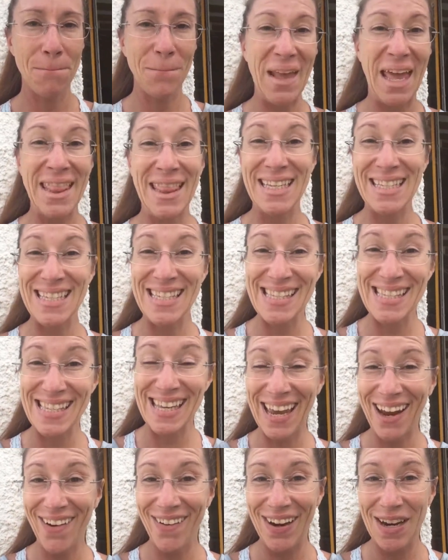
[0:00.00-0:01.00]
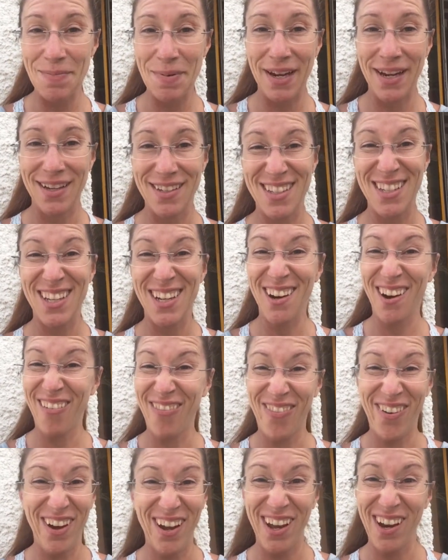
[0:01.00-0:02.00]
And this is scary because you're
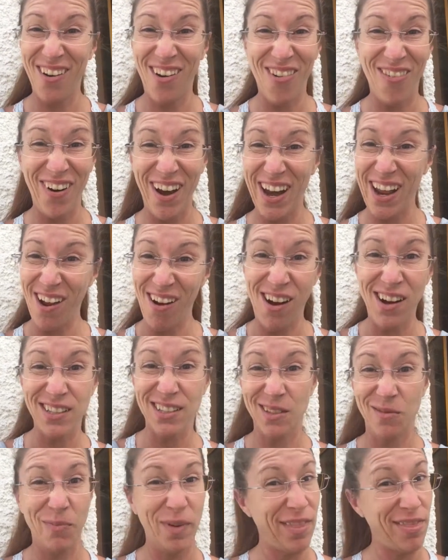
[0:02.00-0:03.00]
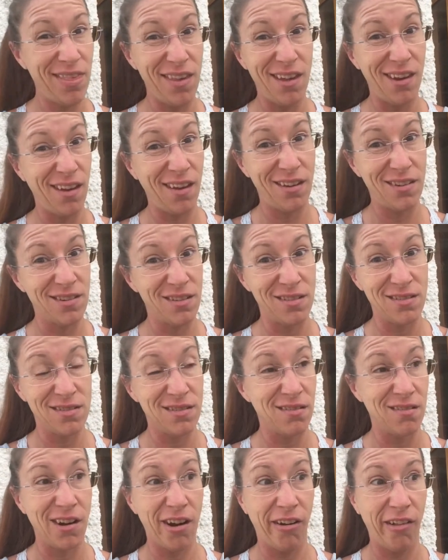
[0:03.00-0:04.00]
fucking already awesome with the addiction.
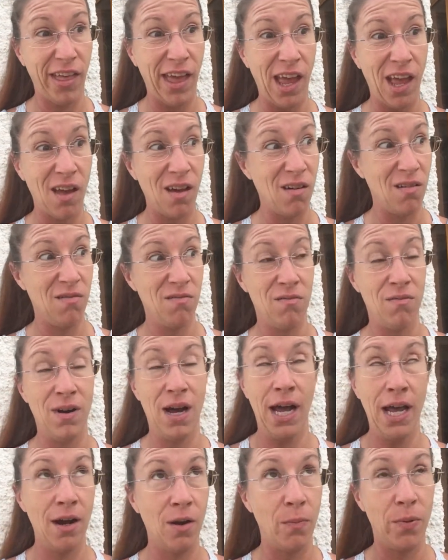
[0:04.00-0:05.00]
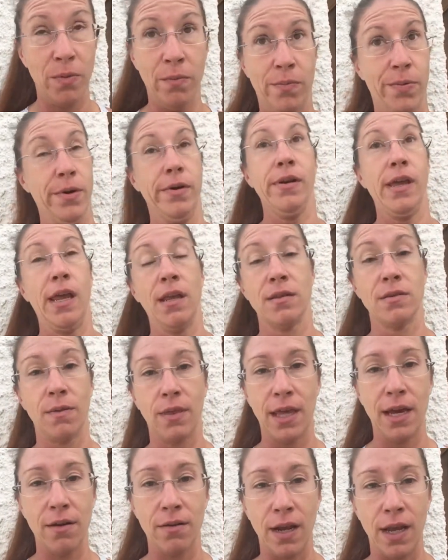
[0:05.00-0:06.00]
So you're like wide open brilliance
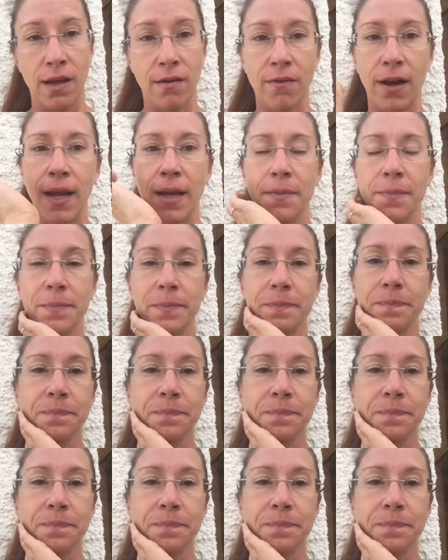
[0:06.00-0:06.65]
without it, right?